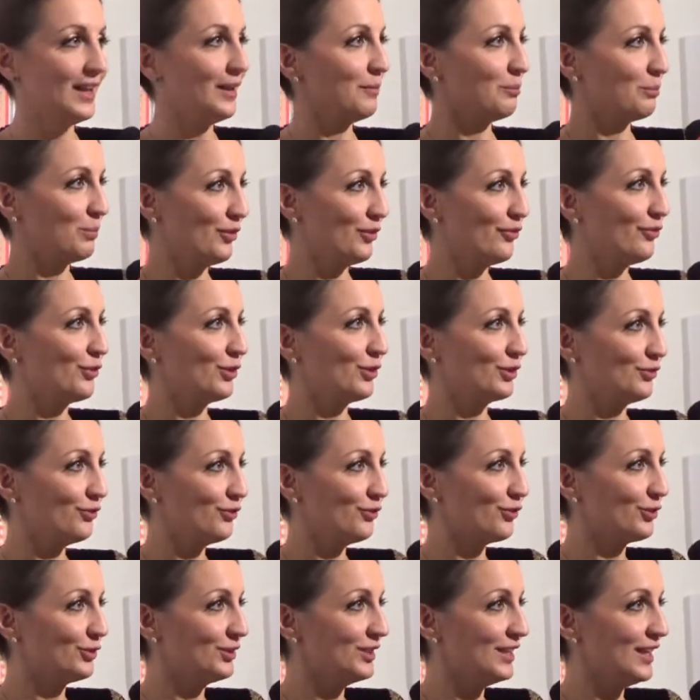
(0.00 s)
before
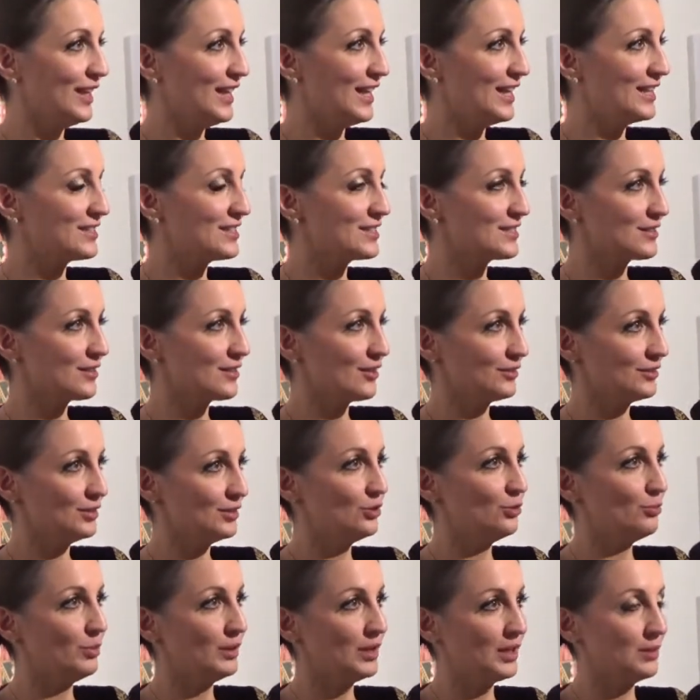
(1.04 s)
48 started to
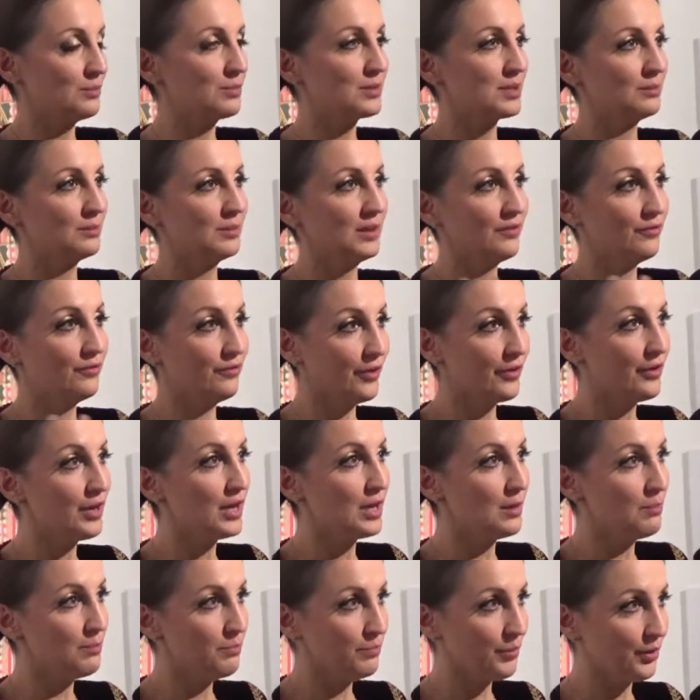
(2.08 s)
become something very
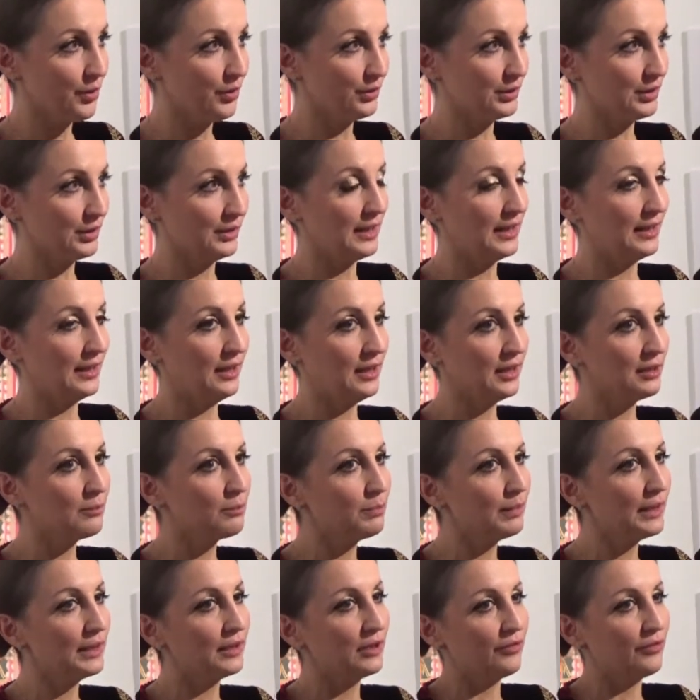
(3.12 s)
important, and it
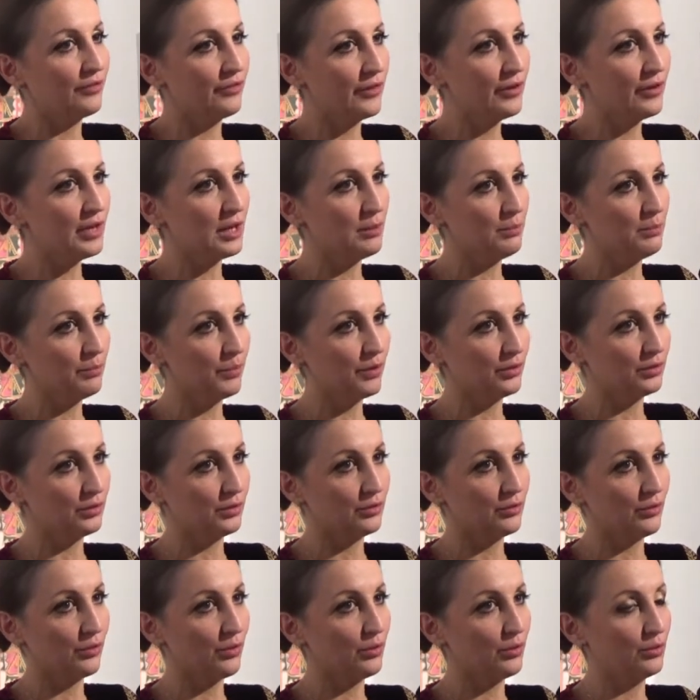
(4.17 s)
played a very important
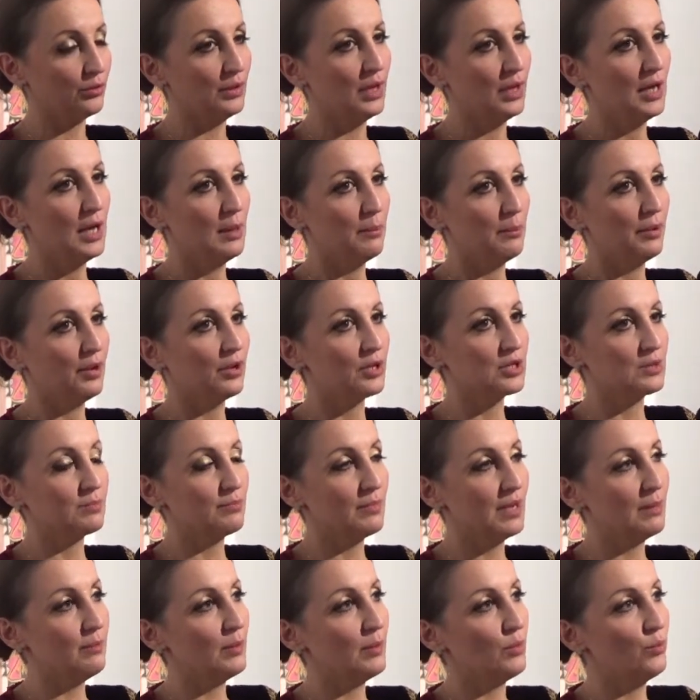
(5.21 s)
role, because
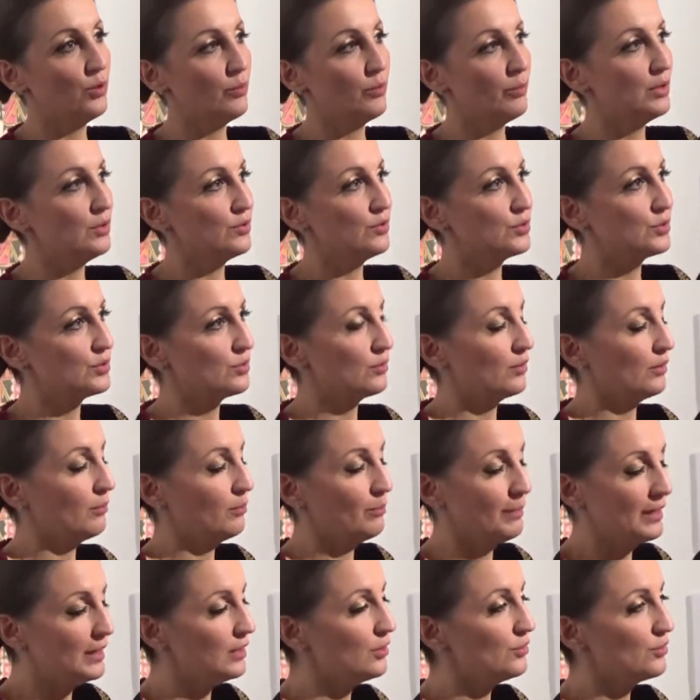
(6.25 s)
maybe
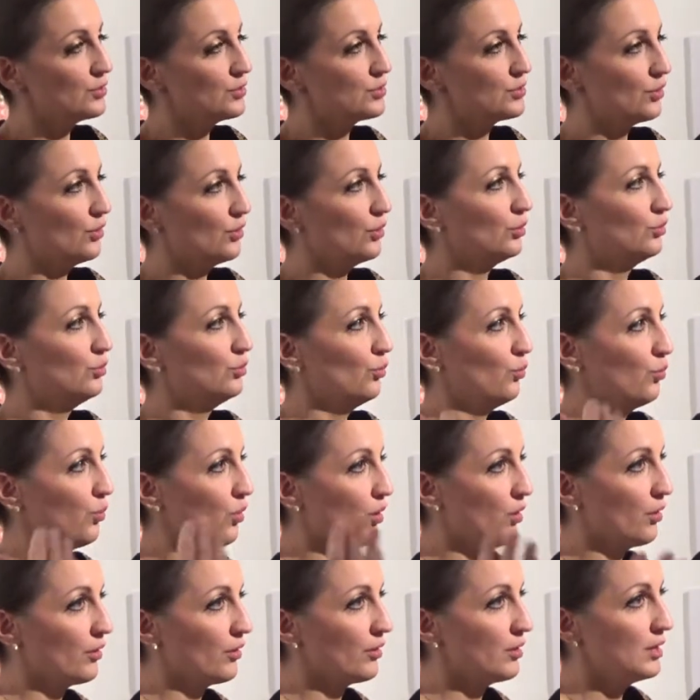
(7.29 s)
men used to go to
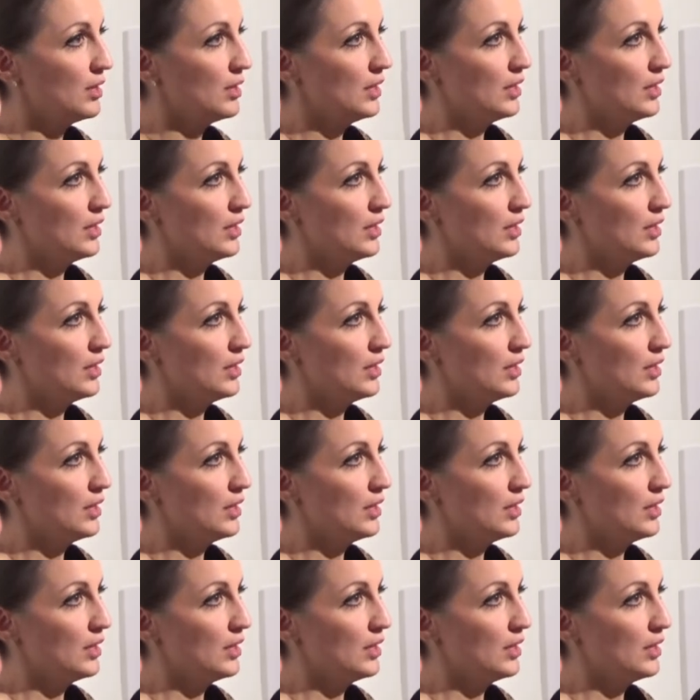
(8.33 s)
war.